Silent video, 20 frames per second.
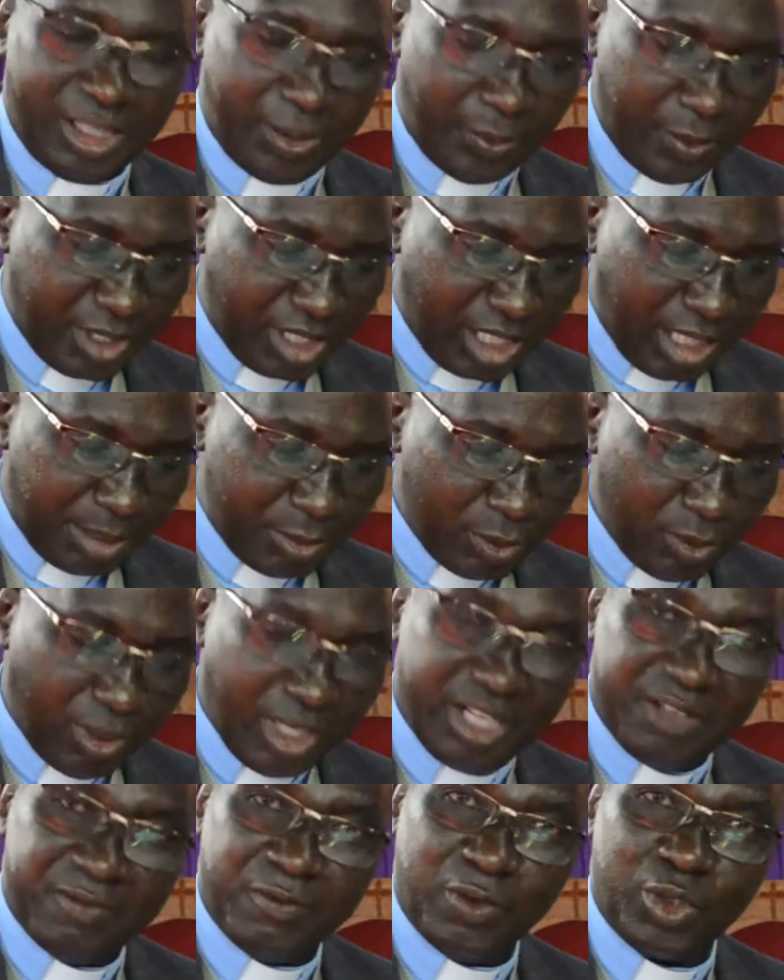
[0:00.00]
Welcome to
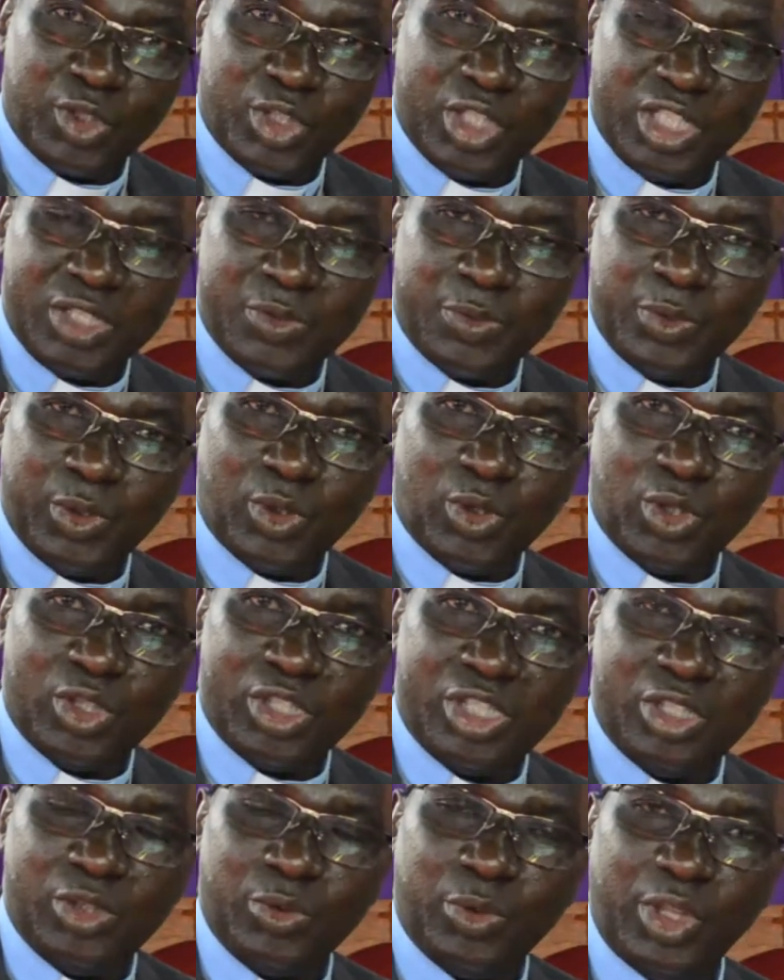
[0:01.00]
our devotions. We'll
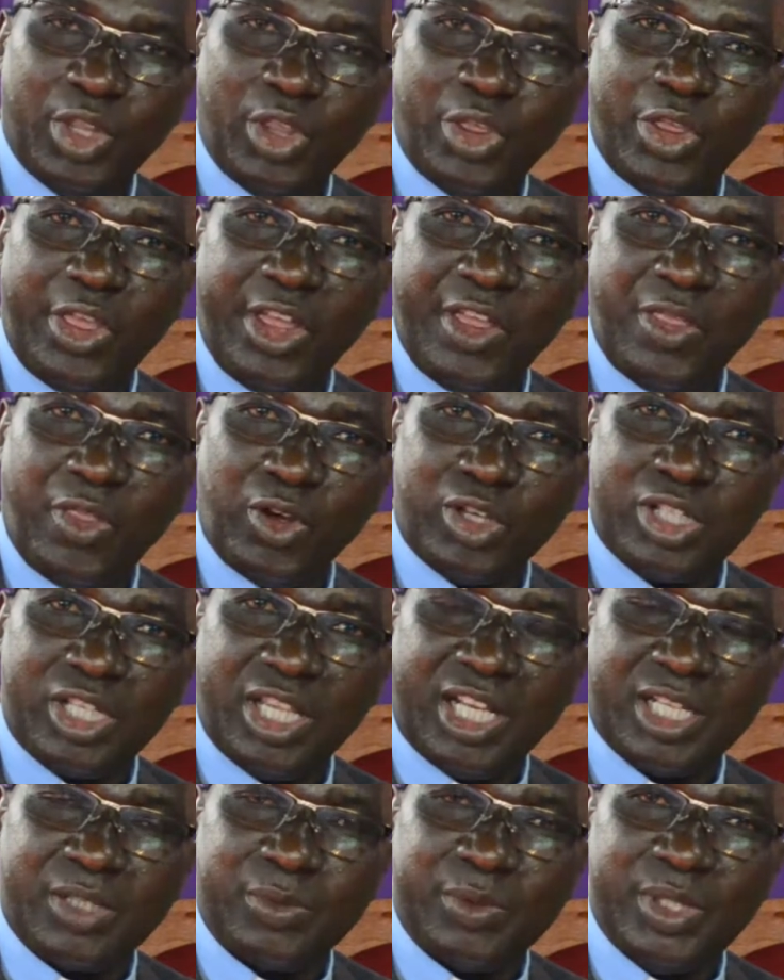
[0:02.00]
continue with the
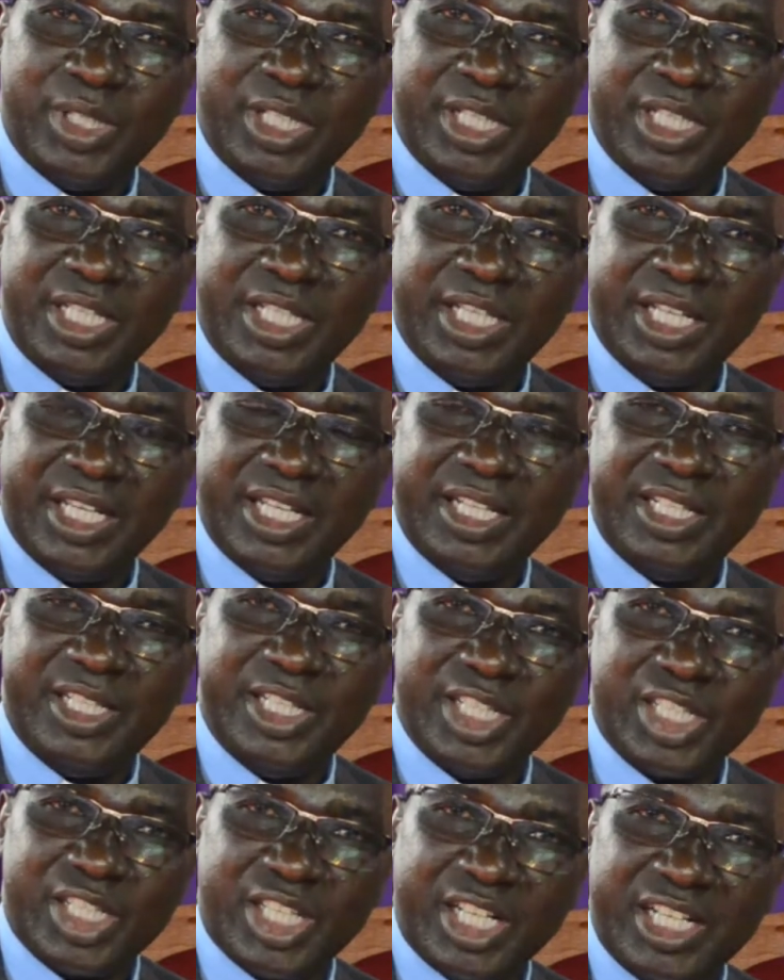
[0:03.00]
thought that we had
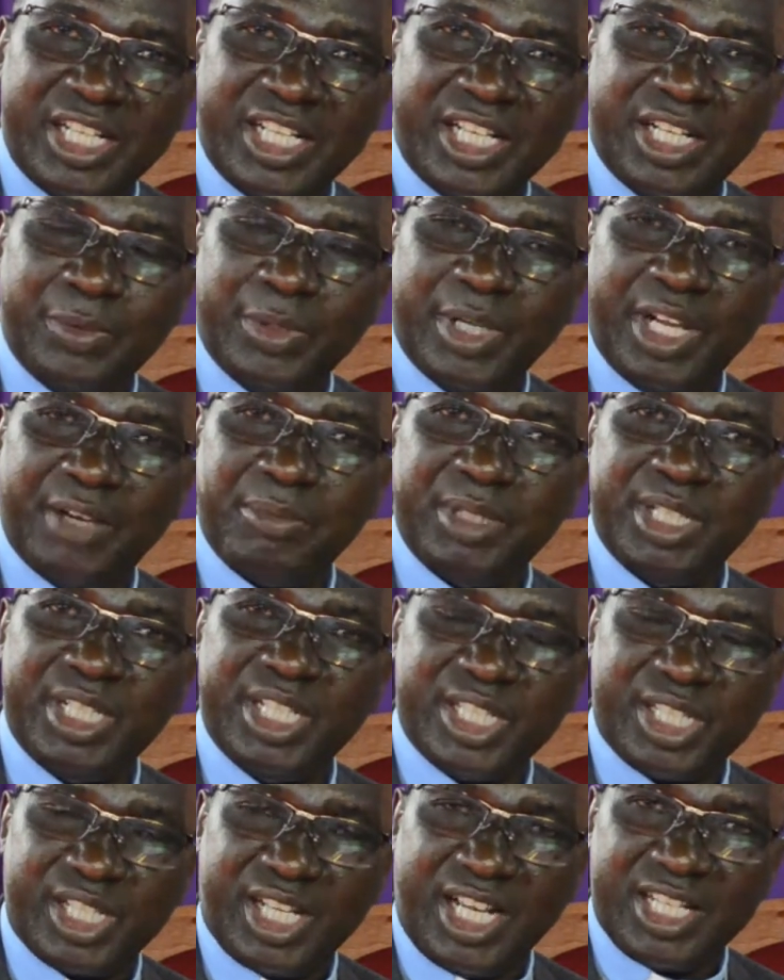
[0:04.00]
yesterday and we have been
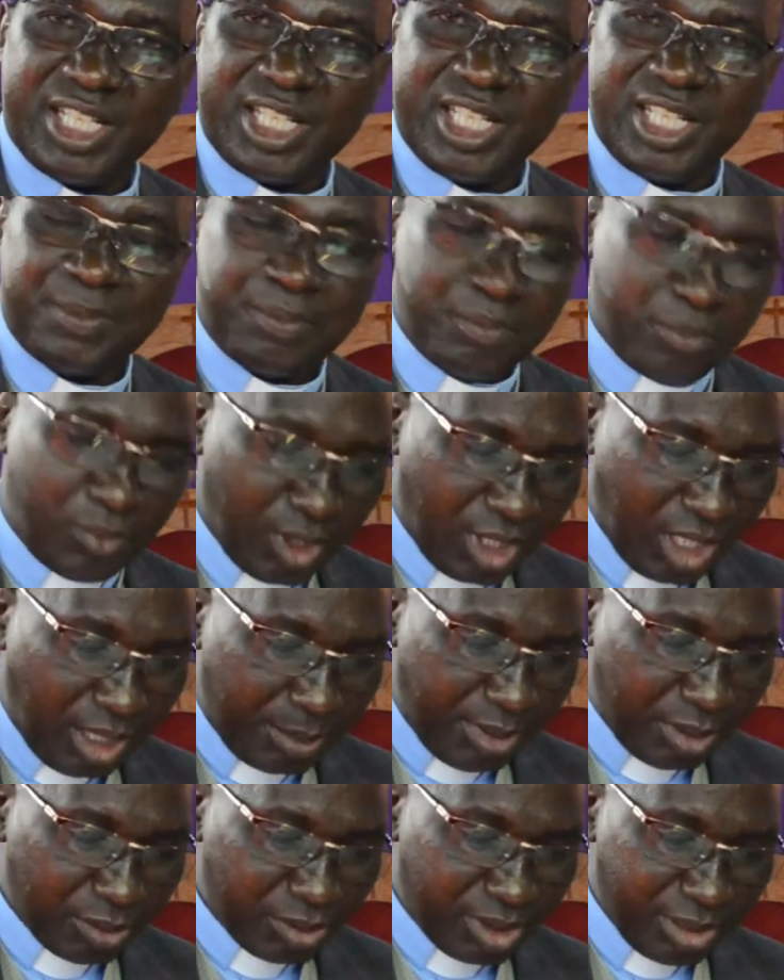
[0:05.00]
discussing
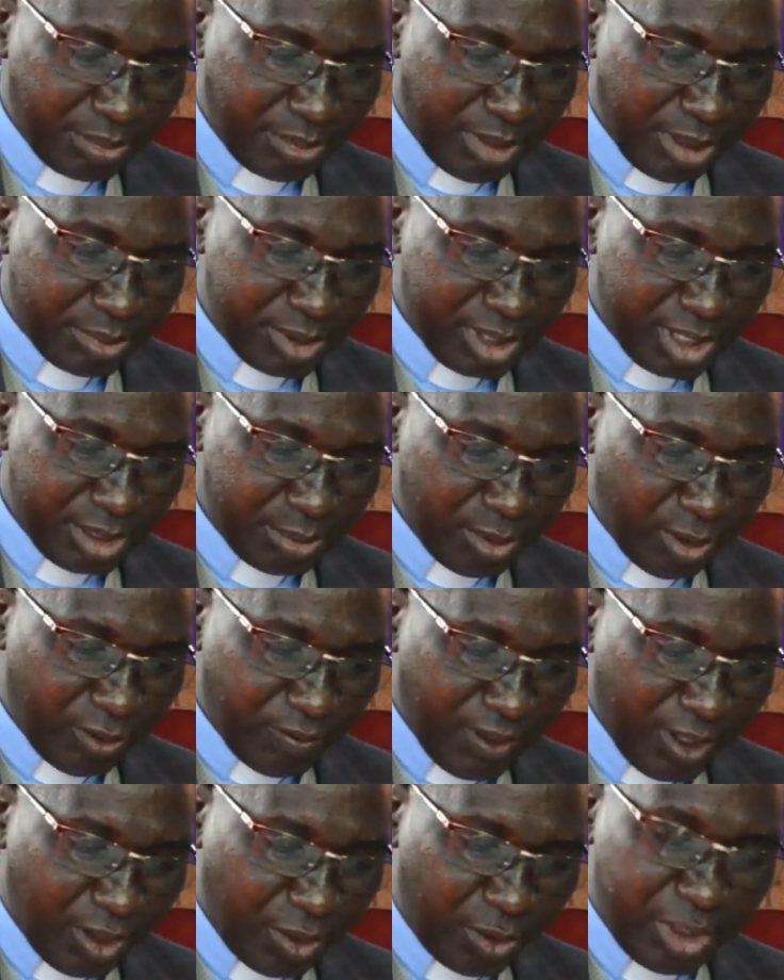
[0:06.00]
about the baptism
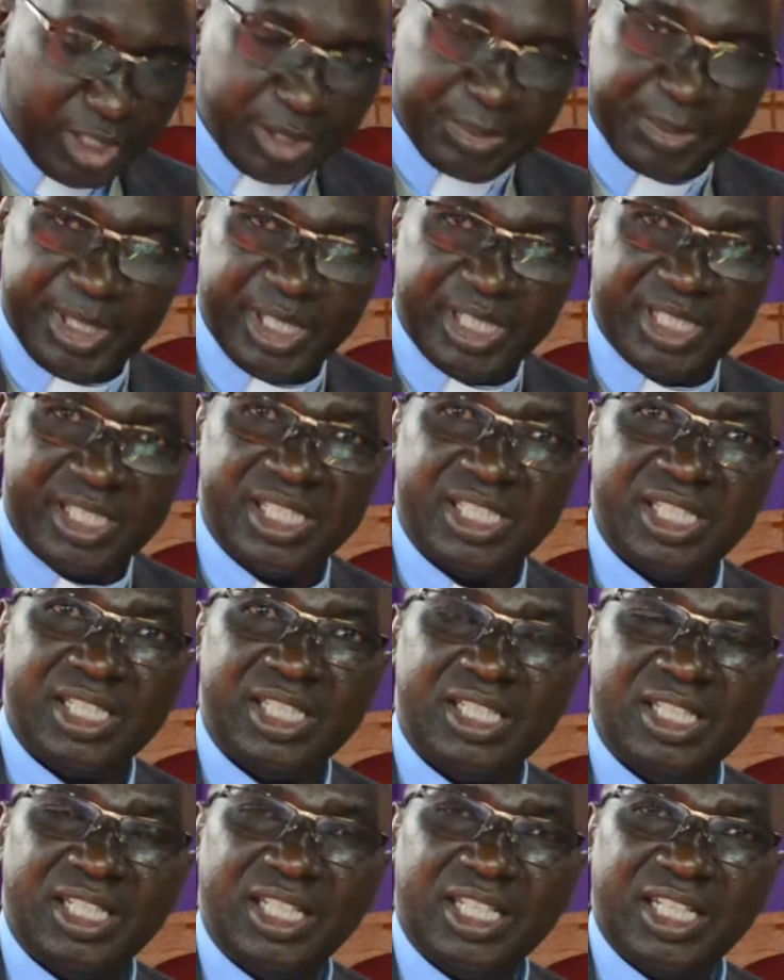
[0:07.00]
of the Holy Spirit.
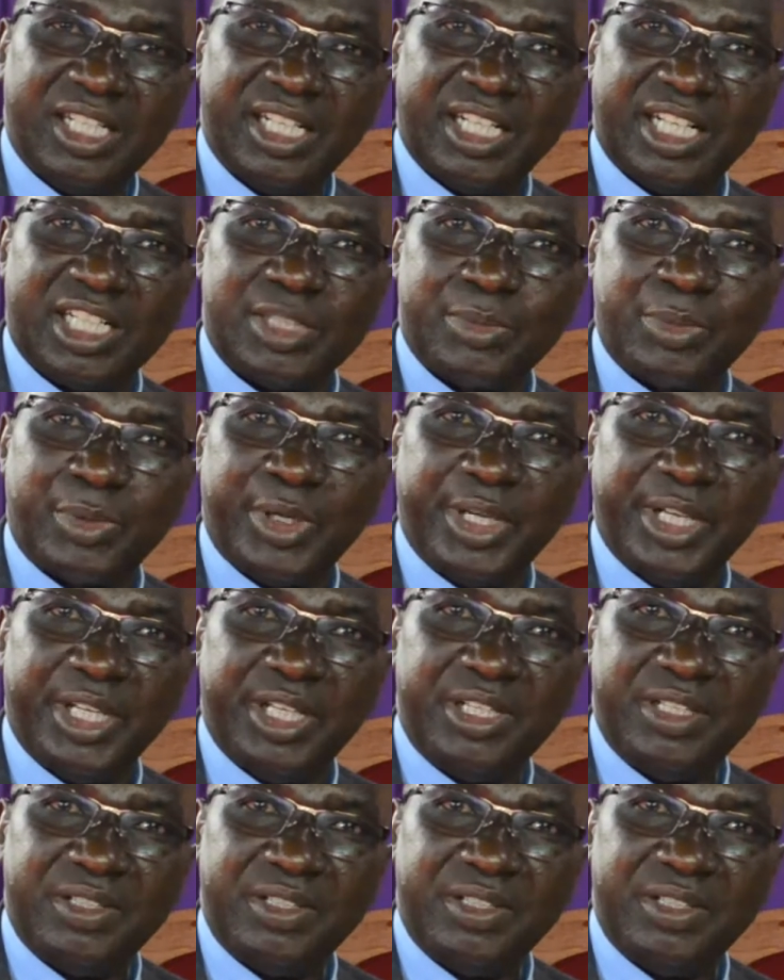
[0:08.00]
Let us pray.